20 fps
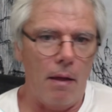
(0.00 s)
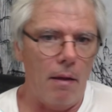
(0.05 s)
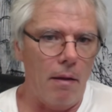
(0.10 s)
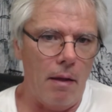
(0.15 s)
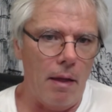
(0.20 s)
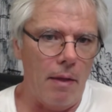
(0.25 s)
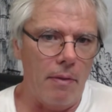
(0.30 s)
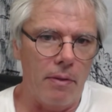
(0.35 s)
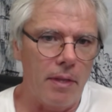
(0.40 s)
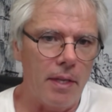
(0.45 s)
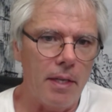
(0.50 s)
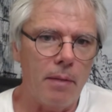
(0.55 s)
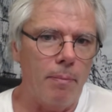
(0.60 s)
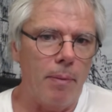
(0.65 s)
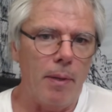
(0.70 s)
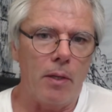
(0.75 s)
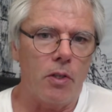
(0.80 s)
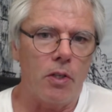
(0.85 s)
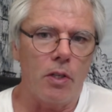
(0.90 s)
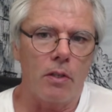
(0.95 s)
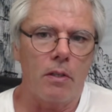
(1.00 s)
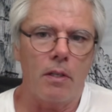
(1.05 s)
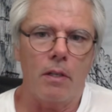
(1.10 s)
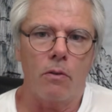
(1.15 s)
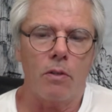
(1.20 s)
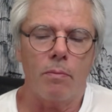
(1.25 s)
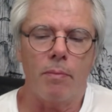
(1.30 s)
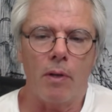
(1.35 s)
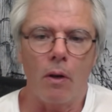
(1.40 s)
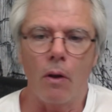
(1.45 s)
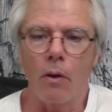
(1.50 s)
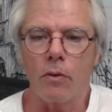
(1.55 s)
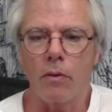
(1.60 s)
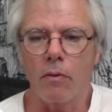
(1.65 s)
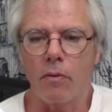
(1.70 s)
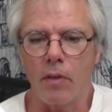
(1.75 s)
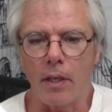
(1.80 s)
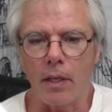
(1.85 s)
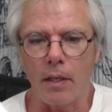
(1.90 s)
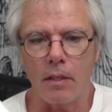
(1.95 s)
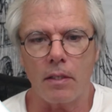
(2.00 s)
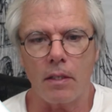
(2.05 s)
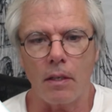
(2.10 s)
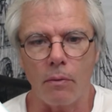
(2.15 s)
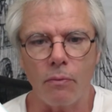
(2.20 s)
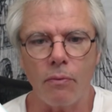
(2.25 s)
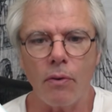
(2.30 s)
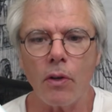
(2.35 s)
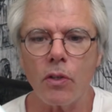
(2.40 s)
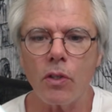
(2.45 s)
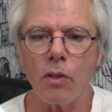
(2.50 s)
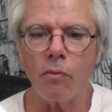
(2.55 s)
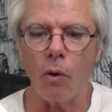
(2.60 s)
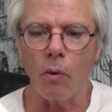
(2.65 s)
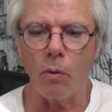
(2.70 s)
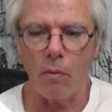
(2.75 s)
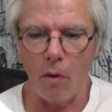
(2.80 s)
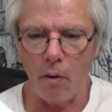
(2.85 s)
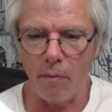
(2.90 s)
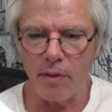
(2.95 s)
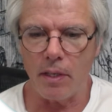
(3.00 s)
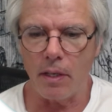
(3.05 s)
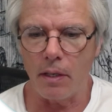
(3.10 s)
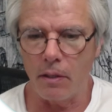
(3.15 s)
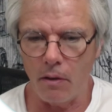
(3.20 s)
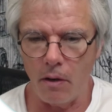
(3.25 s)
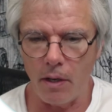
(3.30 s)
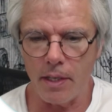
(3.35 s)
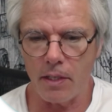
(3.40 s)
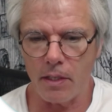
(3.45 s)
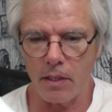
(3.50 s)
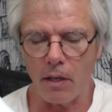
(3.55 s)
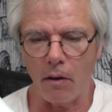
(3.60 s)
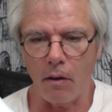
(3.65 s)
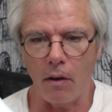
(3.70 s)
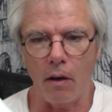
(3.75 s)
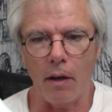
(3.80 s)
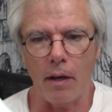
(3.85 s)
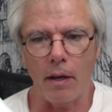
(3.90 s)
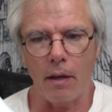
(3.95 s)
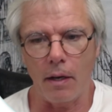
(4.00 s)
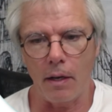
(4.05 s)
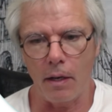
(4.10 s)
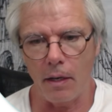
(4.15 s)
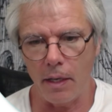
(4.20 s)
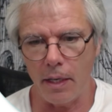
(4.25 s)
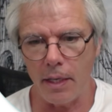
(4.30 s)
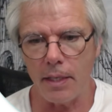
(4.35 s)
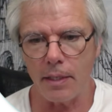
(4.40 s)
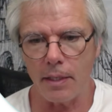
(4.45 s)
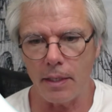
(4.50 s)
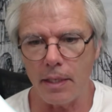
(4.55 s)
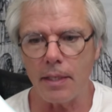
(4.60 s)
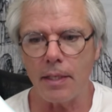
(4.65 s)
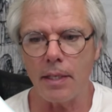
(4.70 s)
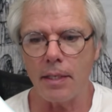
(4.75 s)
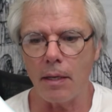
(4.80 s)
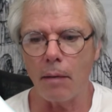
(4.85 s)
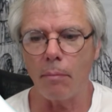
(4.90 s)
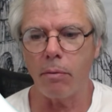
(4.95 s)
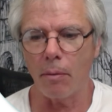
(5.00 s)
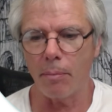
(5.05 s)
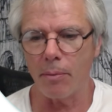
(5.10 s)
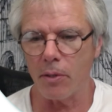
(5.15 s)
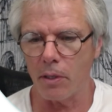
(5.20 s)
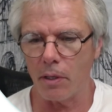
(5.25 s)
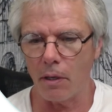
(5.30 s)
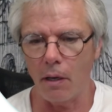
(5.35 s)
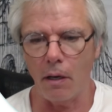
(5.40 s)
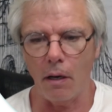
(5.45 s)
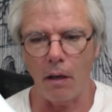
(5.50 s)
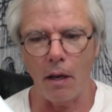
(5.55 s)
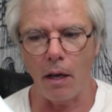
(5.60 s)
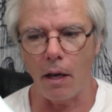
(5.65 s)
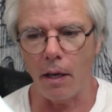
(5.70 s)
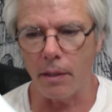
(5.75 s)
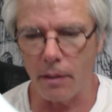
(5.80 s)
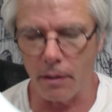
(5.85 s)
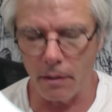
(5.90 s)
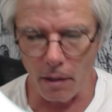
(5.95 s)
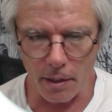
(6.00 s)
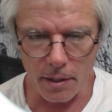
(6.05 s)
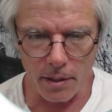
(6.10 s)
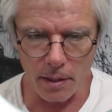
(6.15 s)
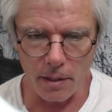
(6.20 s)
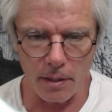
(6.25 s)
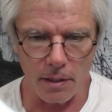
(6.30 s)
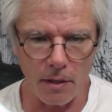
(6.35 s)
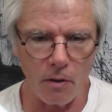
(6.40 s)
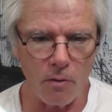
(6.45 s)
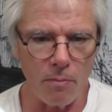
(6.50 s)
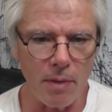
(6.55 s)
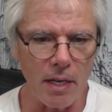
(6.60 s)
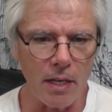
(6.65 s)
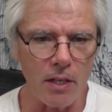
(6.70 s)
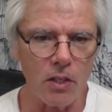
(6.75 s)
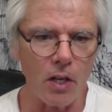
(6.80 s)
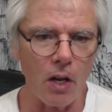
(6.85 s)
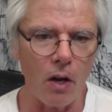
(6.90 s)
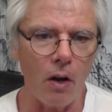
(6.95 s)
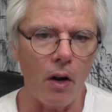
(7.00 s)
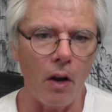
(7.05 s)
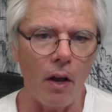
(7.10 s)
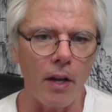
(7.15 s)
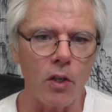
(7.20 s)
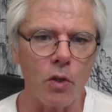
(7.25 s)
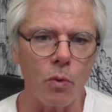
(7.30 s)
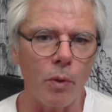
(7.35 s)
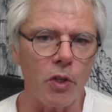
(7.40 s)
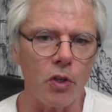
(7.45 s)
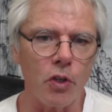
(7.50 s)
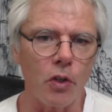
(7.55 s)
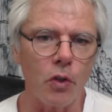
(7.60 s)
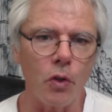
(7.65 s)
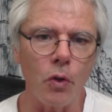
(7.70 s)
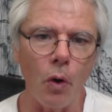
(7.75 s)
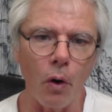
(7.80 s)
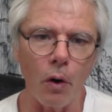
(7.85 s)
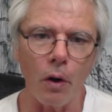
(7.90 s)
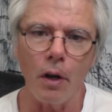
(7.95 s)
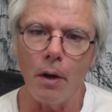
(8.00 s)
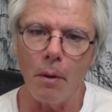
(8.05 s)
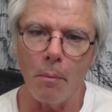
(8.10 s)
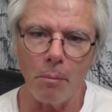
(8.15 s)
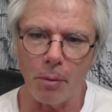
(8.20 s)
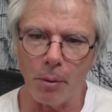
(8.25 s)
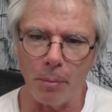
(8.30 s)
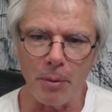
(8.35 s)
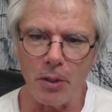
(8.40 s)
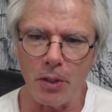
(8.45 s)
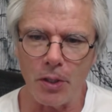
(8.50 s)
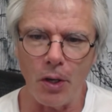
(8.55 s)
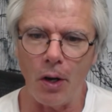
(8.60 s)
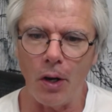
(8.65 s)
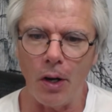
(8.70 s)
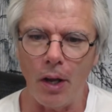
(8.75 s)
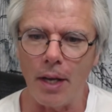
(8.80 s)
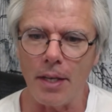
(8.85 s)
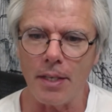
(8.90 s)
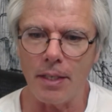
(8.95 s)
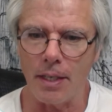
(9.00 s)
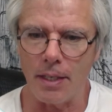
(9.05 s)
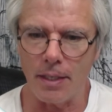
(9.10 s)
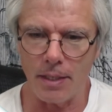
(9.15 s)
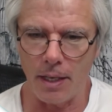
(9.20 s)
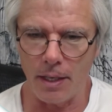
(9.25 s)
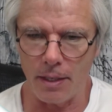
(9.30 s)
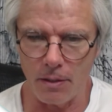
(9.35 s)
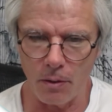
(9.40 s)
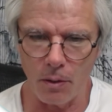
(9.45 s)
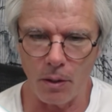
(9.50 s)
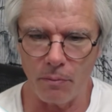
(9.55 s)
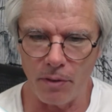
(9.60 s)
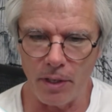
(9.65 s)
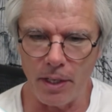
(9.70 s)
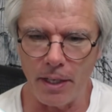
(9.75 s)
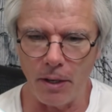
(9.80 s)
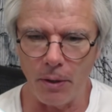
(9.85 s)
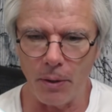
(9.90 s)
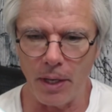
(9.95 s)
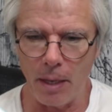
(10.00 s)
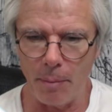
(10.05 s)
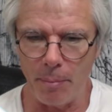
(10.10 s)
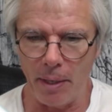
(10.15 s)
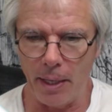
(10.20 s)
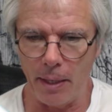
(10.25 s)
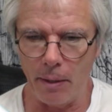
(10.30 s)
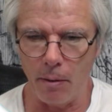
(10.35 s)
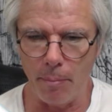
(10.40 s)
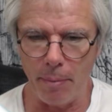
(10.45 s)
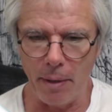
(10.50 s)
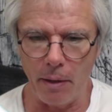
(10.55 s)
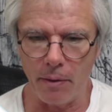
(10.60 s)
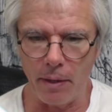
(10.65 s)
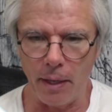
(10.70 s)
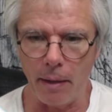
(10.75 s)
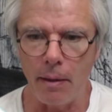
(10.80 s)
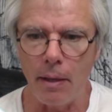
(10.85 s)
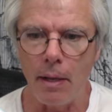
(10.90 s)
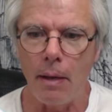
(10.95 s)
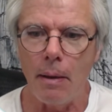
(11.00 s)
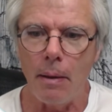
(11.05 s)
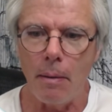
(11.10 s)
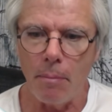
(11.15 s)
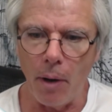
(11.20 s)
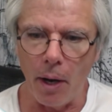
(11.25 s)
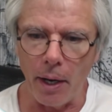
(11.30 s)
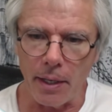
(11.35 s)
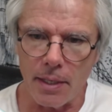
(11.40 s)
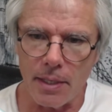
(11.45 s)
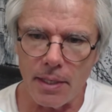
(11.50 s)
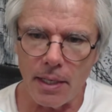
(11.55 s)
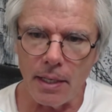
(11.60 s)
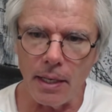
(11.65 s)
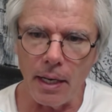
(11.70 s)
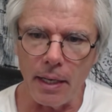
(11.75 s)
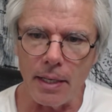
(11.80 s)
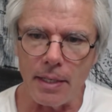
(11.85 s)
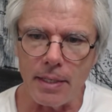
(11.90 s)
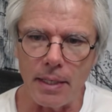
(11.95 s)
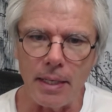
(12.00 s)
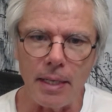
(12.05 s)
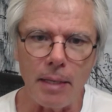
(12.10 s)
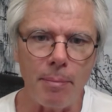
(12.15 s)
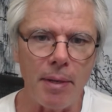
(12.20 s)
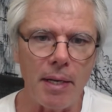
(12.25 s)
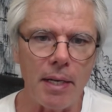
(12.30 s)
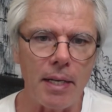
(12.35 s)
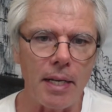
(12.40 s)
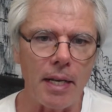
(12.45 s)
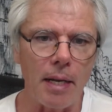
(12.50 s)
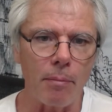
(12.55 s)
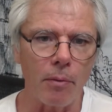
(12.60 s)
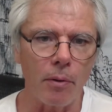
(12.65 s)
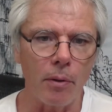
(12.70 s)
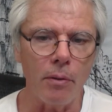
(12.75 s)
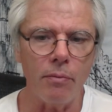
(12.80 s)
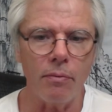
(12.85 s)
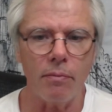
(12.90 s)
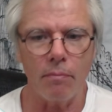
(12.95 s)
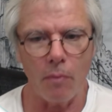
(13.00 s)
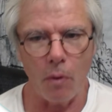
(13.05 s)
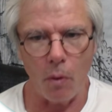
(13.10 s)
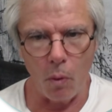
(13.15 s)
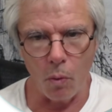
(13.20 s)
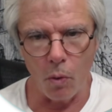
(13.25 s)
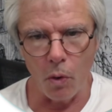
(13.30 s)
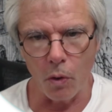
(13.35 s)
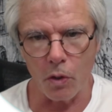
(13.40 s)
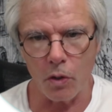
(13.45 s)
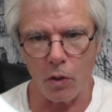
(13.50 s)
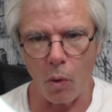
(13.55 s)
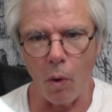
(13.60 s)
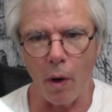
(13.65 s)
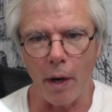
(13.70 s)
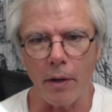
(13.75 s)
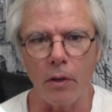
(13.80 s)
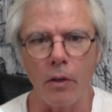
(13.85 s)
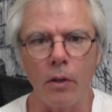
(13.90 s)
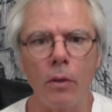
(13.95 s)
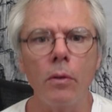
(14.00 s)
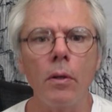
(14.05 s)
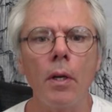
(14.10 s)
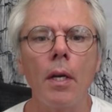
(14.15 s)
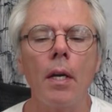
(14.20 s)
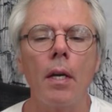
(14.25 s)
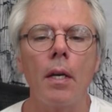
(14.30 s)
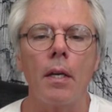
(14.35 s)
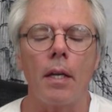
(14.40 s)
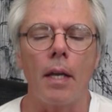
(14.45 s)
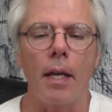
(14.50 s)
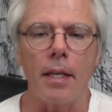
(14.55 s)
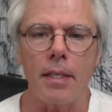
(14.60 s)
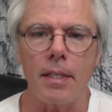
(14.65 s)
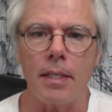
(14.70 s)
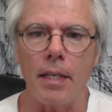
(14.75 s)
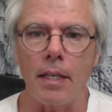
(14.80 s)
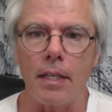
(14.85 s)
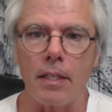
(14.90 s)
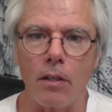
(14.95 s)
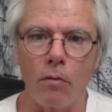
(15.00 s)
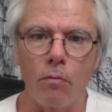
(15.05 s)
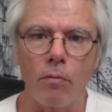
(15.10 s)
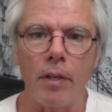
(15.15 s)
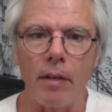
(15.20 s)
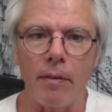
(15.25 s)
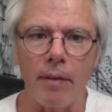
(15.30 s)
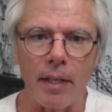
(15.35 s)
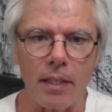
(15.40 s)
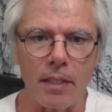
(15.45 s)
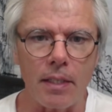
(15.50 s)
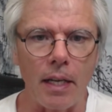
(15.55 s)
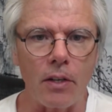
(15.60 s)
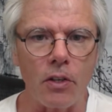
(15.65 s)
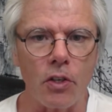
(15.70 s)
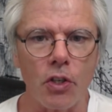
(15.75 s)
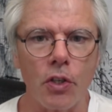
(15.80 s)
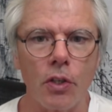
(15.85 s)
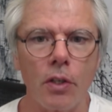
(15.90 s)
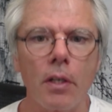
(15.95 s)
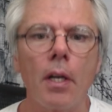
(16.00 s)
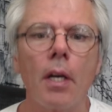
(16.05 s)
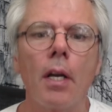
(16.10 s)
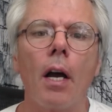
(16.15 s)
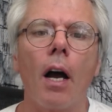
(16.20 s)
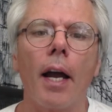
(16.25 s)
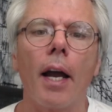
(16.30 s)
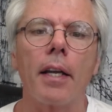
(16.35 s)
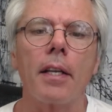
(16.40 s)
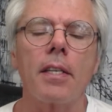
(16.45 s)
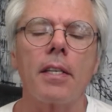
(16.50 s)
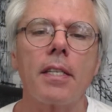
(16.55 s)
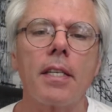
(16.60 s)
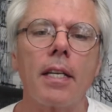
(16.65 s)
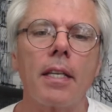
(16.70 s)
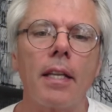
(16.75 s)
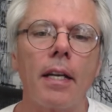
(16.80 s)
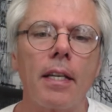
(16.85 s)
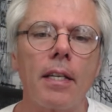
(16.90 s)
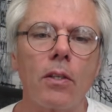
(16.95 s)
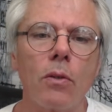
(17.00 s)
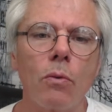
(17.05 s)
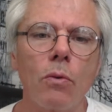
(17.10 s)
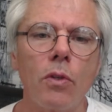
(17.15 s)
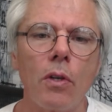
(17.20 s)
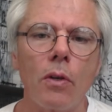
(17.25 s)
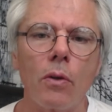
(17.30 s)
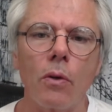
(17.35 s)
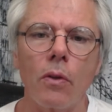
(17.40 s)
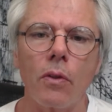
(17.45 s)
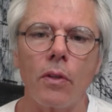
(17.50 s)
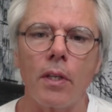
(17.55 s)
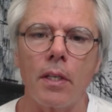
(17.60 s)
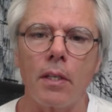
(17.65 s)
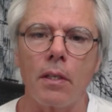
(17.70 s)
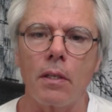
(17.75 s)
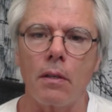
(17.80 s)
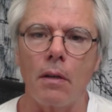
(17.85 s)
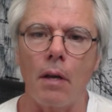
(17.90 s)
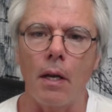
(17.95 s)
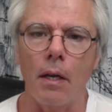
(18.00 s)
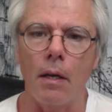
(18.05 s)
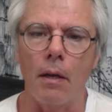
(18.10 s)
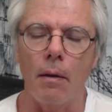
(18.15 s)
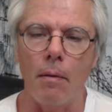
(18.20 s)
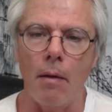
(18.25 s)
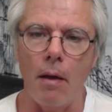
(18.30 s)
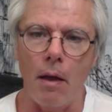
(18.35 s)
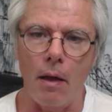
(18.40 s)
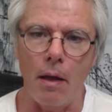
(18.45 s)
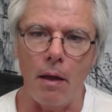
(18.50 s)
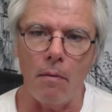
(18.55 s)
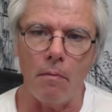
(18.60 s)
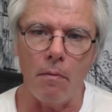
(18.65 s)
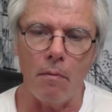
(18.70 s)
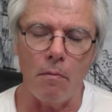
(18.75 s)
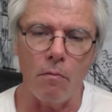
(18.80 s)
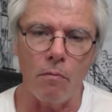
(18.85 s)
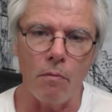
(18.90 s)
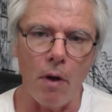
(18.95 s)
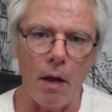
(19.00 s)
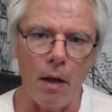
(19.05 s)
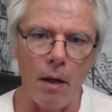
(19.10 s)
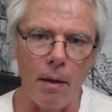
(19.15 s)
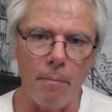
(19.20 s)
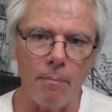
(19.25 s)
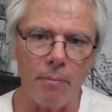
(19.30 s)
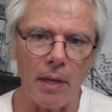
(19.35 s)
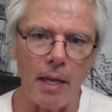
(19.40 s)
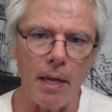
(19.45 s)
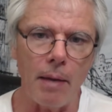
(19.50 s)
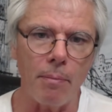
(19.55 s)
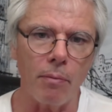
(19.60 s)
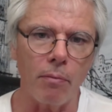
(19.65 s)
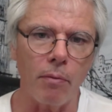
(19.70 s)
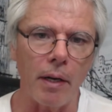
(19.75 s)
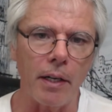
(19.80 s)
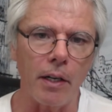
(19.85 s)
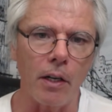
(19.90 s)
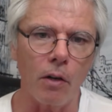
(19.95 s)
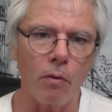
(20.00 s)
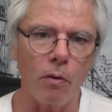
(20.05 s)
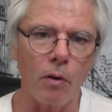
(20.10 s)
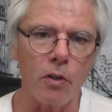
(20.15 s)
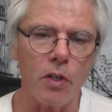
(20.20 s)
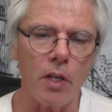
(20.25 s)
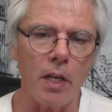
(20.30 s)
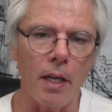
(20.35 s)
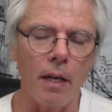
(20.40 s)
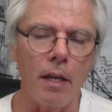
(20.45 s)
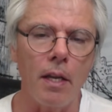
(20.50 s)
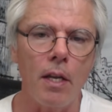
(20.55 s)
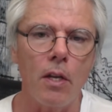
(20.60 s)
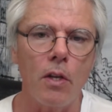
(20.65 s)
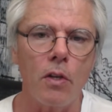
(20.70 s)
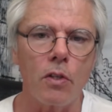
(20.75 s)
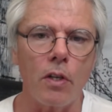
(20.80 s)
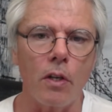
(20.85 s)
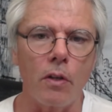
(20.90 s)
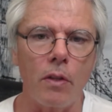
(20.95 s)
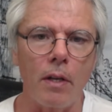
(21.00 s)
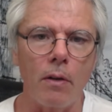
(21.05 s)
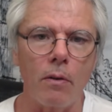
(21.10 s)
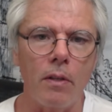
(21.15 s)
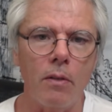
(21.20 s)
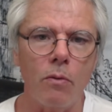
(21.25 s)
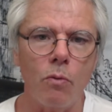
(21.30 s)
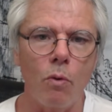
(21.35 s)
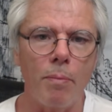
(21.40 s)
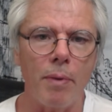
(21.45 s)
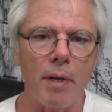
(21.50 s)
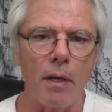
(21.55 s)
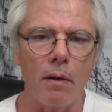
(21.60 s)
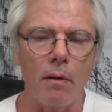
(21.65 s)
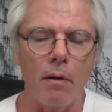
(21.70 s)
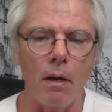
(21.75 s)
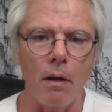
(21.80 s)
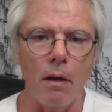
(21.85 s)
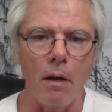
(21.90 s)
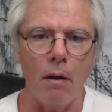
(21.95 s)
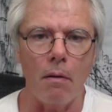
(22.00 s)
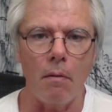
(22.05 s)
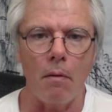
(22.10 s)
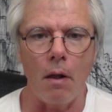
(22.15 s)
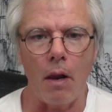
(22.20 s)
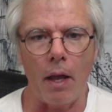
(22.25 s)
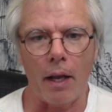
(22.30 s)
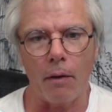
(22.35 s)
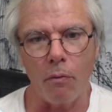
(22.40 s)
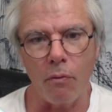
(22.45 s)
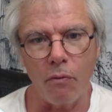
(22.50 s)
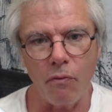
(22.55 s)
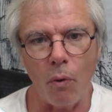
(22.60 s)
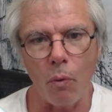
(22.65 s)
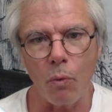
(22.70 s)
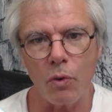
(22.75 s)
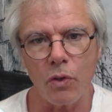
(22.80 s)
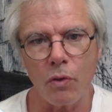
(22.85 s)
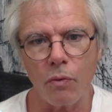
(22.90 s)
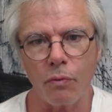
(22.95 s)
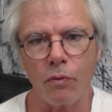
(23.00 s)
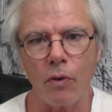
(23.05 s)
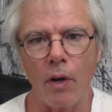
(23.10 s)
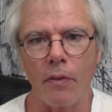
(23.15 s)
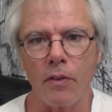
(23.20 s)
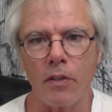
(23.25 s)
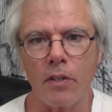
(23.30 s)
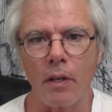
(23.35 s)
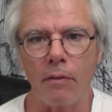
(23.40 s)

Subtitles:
And this picture tells me lots of things. So first of all, obviously nice skylight. At least this is a proper skylight. I see so many skylights which are not proper skylights these days. I've got a video coming out about that. But I can see that it's an EPDM roof. All looks quite new. You can see it's a rear extension. I can see that it's also got this hip running across here. So this will be like a false front.